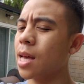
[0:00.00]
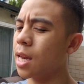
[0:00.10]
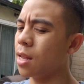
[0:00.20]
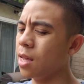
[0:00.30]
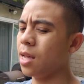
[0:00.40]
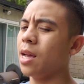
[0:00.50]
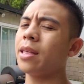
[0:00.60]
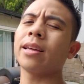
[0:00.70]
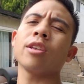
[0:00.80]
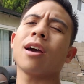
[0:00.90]
then
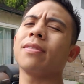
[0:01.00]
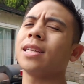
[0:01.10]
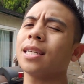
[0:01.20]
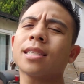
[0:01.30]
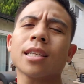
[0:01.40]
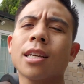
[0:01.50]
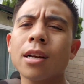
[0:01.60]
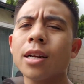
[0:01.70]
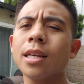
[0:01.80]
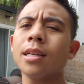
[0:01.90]
you have these
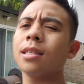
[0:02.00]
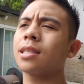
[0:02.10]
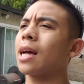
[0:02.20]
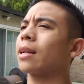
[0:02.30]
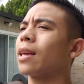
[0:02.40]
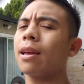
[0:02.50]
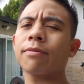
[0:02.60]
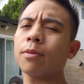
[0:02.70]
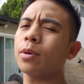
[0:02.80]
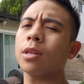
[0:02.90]
insecurities that came
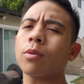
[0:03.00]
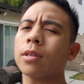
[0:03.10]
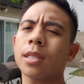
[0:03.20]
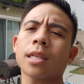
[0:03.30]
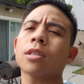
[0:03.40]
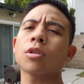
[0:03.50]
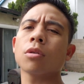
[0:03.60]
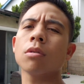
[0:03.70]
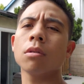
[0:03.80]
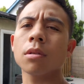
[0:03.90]
from when you were 6 years
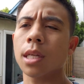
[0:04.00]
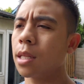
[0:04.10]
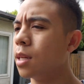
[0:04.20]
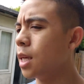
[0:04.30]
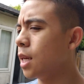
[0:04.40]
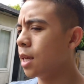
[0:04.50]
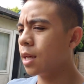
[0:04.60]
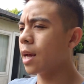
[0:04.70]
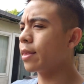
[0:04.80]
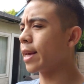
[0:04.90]
old, and
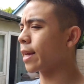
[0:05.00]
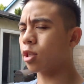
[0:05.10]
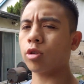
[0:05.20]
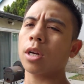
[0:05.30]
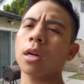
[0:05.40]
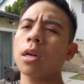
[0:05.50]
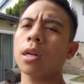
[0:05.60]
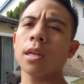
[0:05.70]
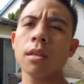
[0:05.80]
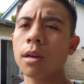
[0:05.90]
they get
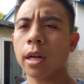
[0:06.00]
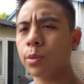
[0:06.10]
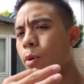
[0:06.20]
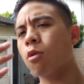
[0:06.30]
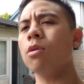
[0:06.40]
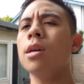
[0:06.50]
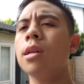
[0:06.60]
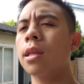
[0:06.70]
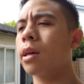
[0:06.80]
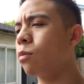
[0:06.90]
triggered, and you gotta smoke
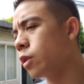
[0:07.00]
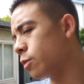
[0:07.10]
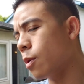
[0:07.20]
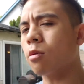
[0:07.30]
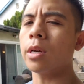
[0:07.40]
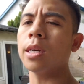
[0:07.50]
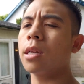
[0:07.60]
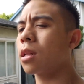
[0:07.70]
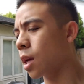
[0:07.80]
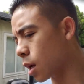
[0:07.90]
weed, and then when you smoke weed
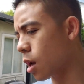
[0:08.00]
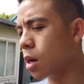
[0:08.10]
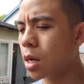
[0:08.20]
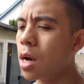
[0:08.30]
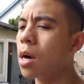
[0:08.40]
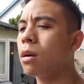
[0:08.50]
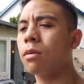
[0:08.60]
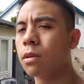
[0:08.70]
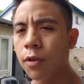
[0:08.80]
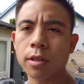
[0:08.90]
you're like, oh God,
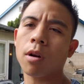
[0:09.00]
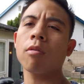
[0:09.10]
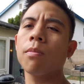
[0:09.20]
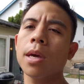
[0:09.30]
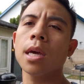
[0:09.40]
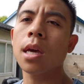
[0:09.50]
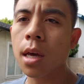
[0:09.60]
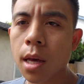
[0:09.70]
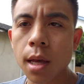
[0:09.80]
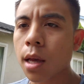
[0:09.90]
what the fuck's wrong with me?
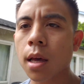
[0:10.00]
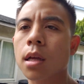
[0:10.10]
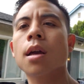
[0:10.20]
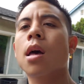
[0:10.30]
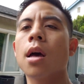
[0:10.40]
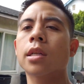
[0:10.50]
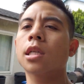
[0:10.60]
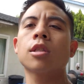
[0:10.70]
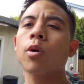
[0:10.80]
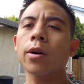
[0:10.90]
Yeah,
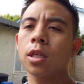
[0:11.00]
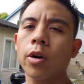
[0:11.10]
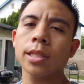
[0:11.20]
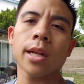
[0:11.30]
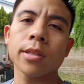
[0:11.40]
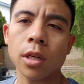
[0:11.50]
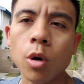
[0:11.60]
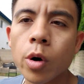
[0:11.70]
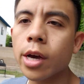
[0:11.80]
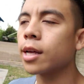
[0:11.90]
just 2 hours ago I said I was gonna
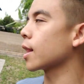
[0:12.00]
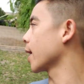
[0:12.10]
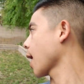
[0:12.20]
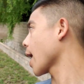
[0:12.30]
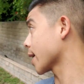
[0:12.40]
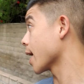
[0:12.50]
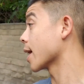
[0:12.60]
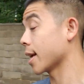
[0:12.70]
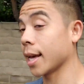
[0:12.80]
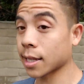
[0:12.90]
quit. Like, I get
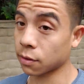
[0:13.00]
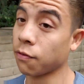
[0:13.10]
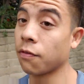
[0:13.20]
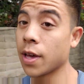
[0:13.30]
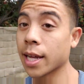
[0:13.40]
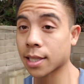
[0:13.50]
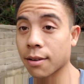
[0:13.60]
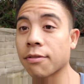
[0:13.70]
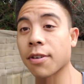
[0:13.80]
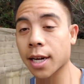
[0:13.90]
it. It's
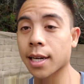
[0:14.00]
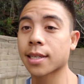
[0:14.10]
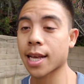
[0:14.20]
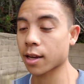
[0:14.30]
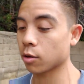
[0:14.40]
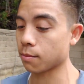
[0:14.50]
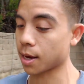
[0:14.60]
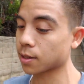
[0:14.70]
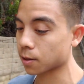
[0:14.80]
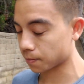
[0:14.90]
a fucking tangled
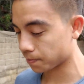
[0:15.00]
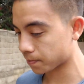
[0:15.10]
mess.